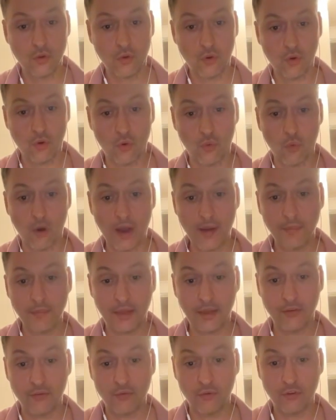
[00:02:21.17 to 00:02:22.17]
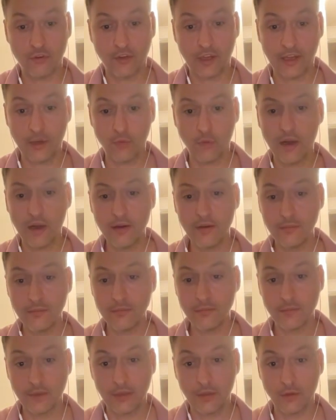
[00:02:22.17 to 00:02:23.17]
White plays rook to e1.
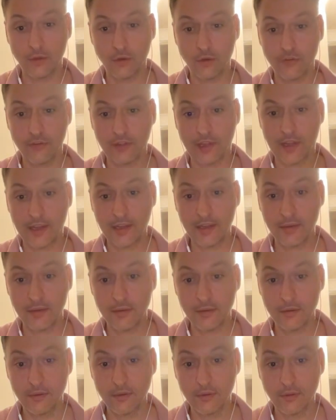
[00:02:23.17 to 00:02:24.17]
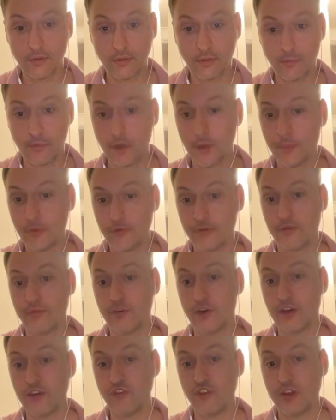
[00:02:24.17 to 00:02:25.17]
It looks like the purpose of
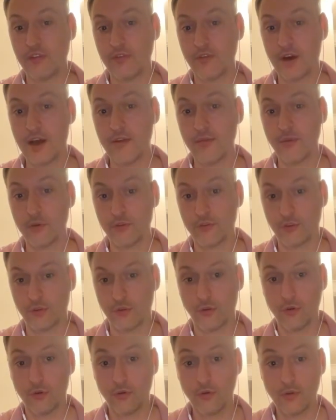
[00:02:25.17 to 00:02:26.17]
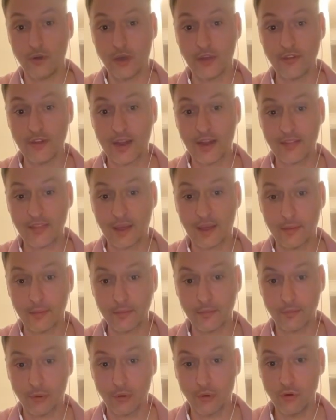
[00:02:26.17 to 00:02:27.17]
knight g5 was to attack that
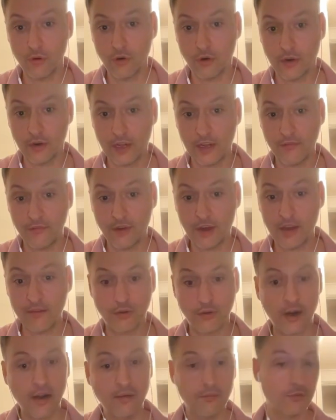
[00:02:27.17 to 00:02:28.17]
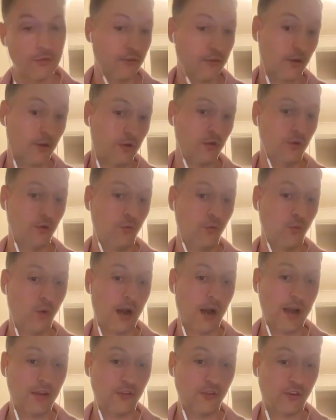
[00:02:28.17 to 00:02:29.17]
pawn on e5, right? So white
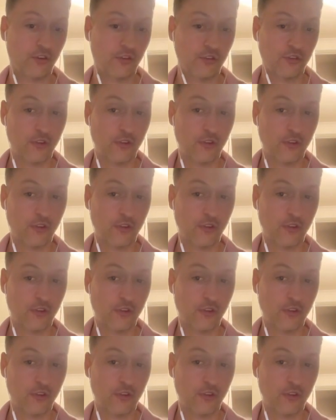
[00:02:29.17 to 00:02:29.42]
has just